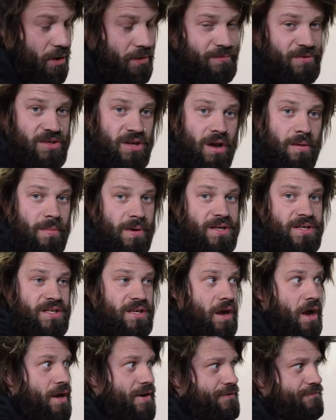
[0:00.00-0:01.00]
them side by
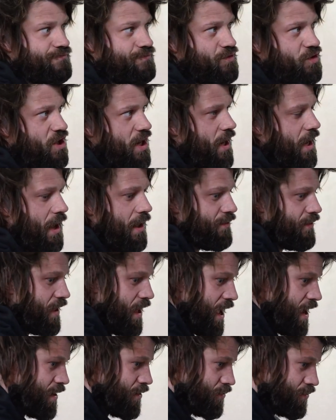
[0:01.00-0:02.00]
side and check out the
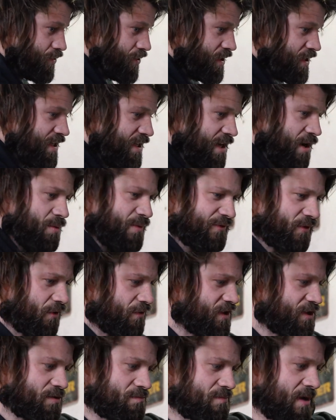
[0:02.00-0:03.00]
angles. We've got
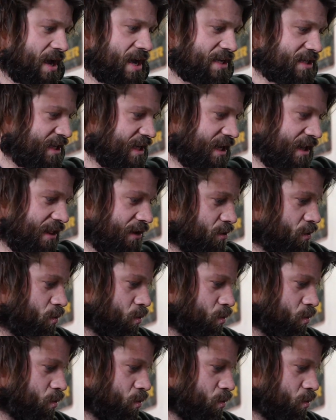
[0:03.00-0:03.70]
these amazing little